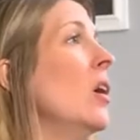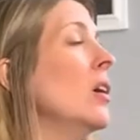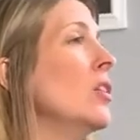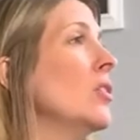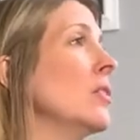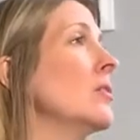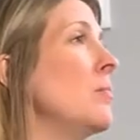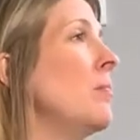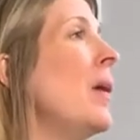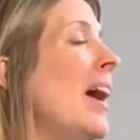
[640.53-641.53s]
Your
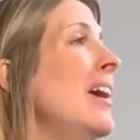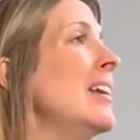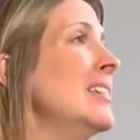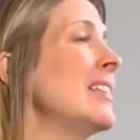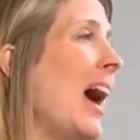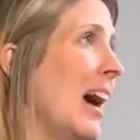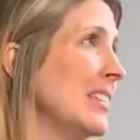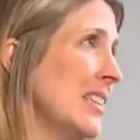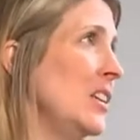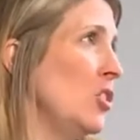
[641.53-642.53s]
pet is
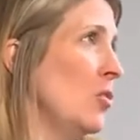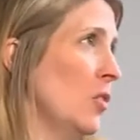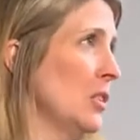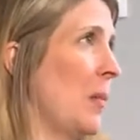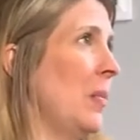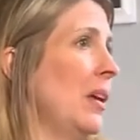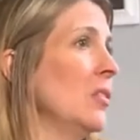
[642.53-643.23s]
asking you for something.